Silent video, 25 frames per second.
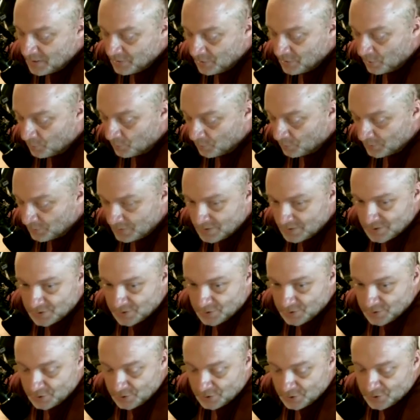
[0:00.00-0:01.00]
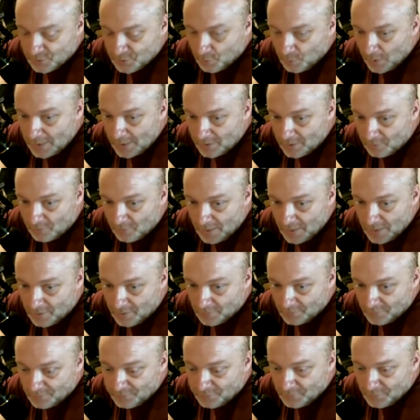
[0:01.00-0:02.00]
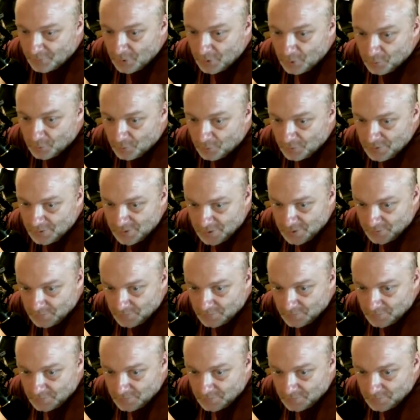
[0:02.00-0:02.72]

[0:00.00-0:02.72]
no reason to just wait around for no reason.